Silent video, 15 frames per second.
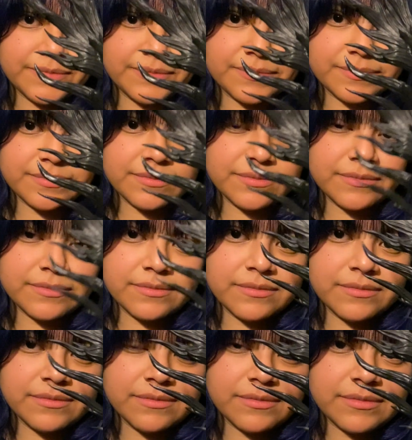
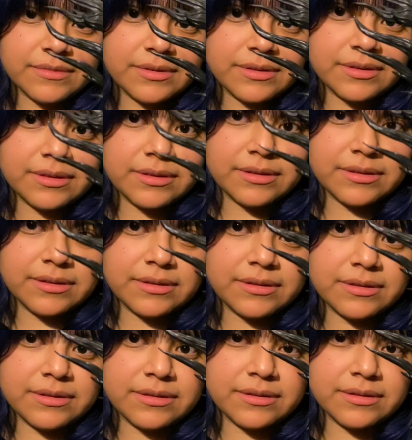
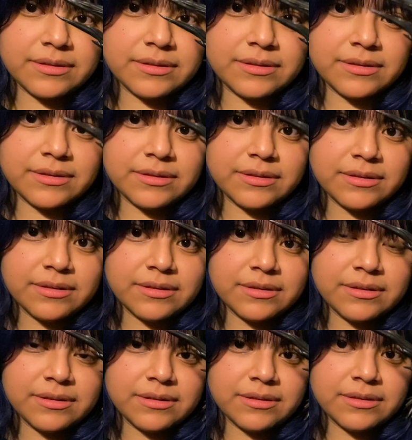
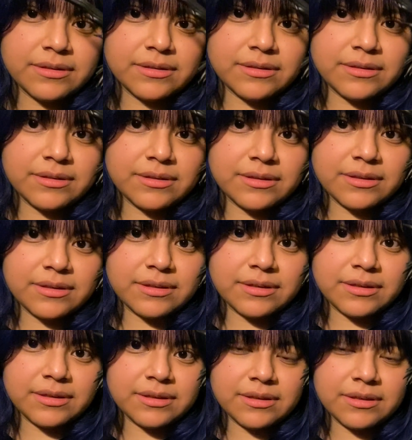
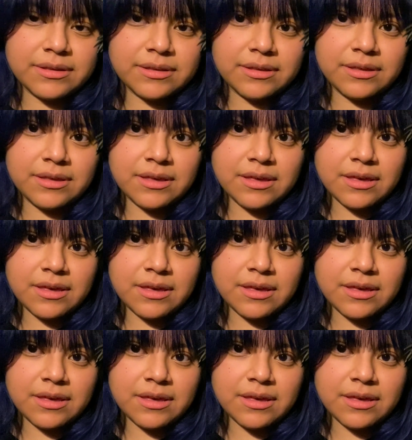Nothing is said.